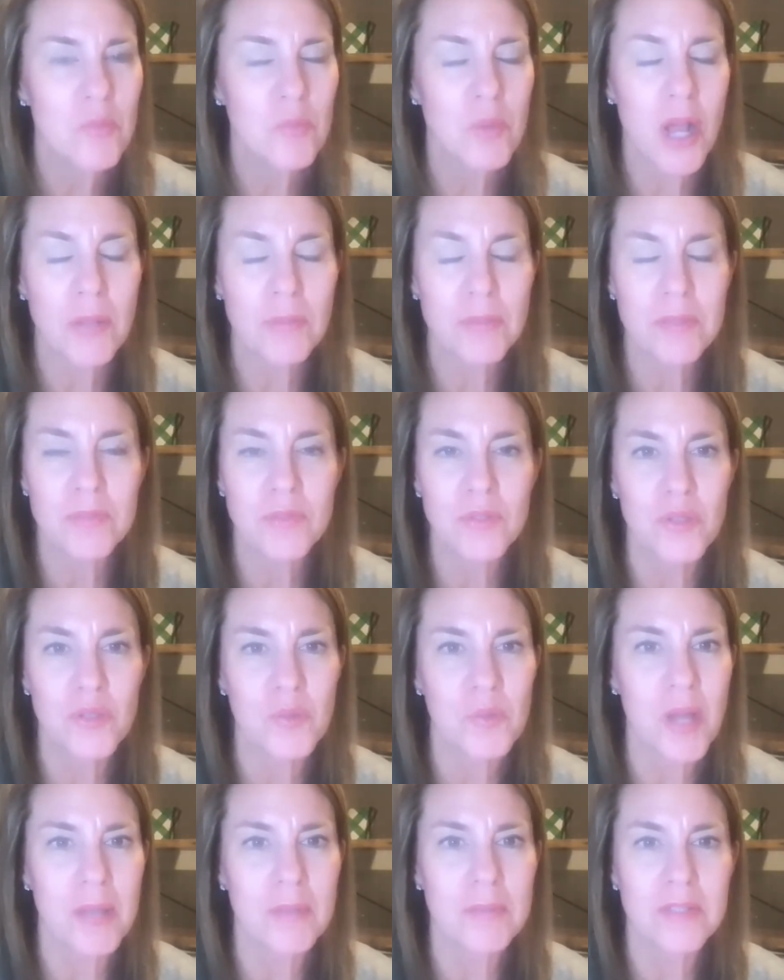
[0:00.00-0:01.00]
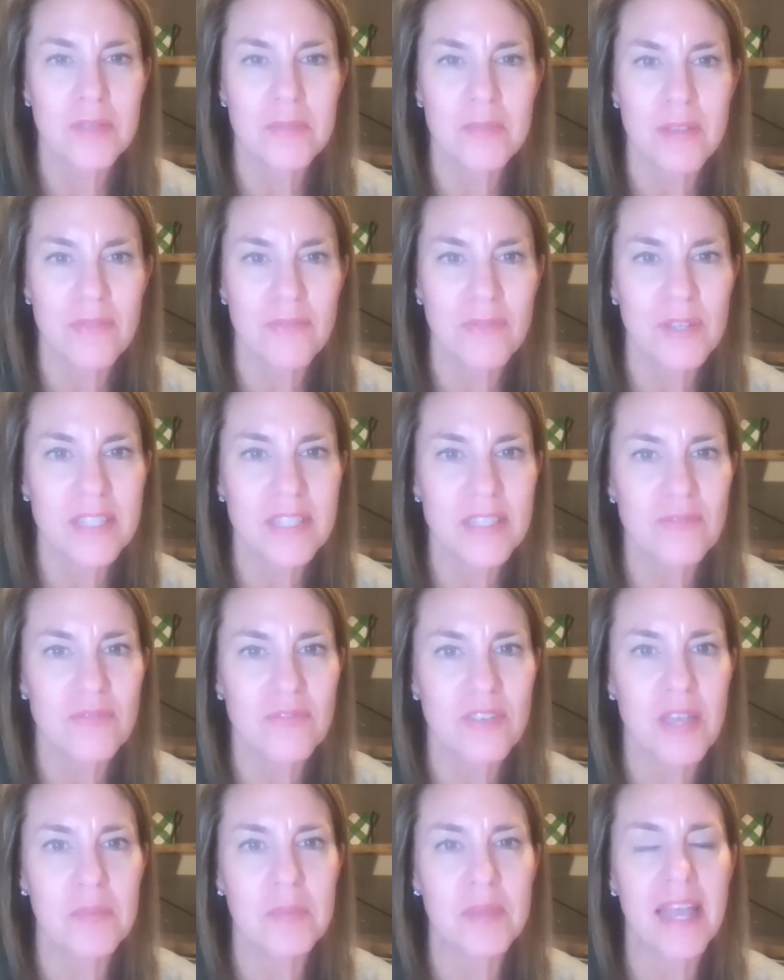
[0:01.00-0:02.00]
problems or the problems of my friends and
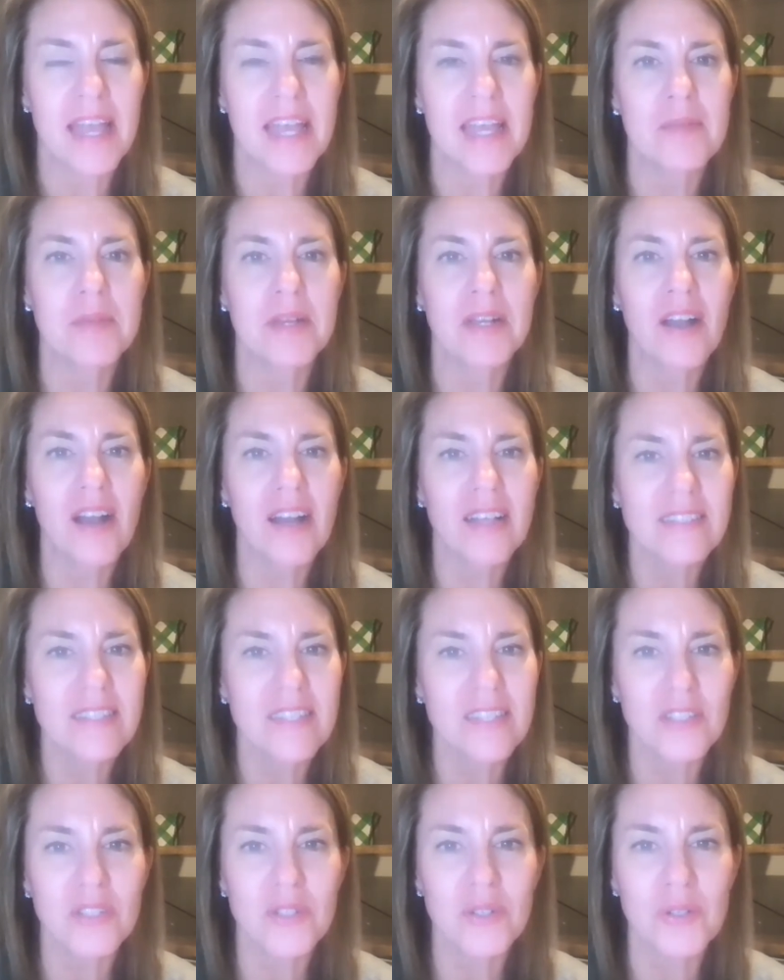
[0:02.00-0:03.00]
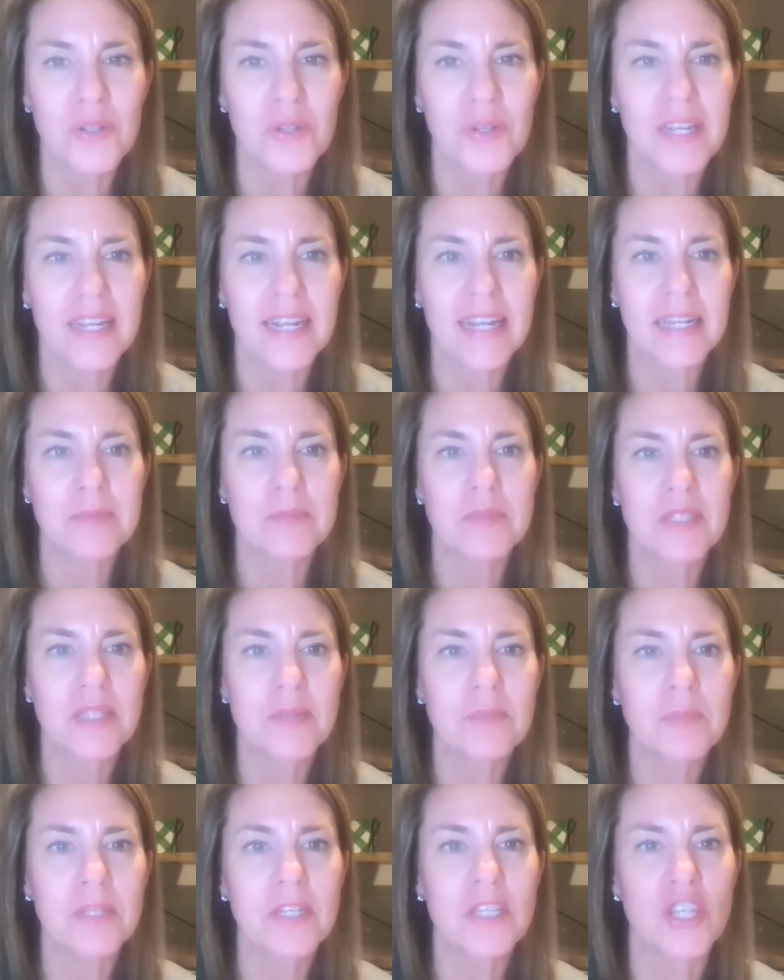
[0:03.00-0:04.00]
family. I am a constant learner and I am
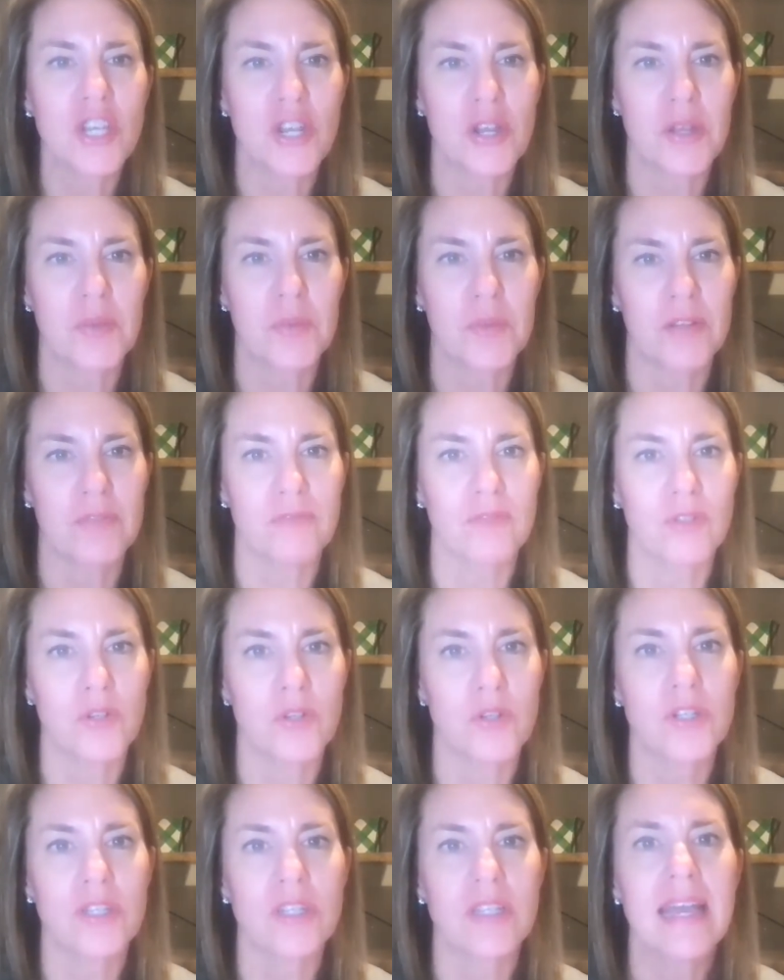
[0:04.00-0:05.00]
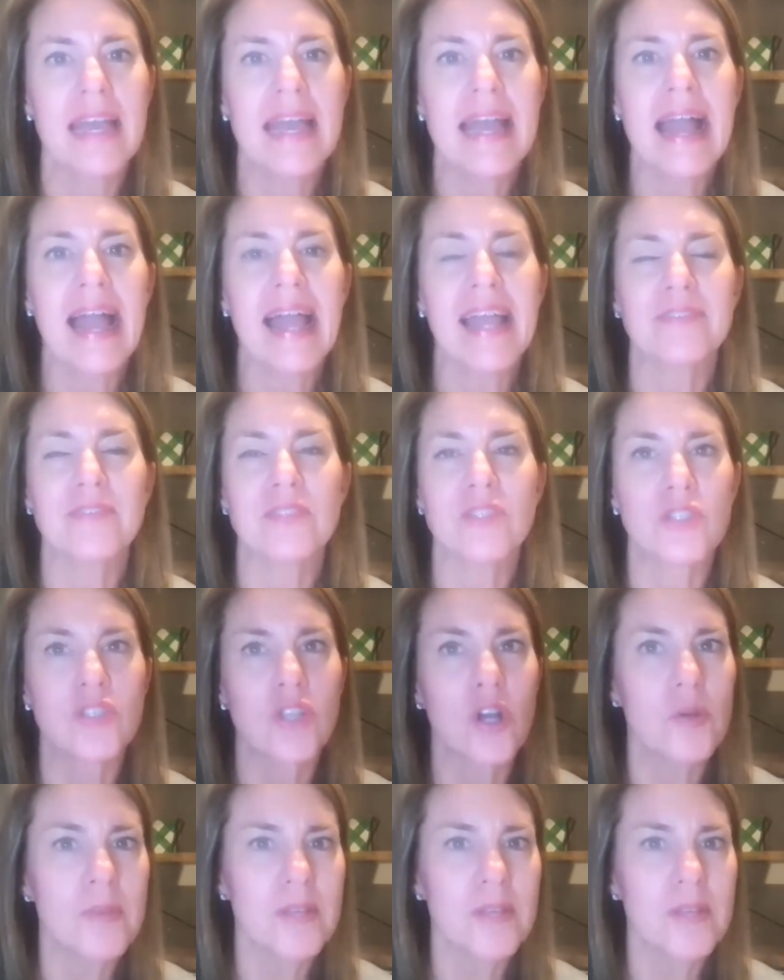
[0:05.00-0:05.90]
simply sharing what I've learned. I have so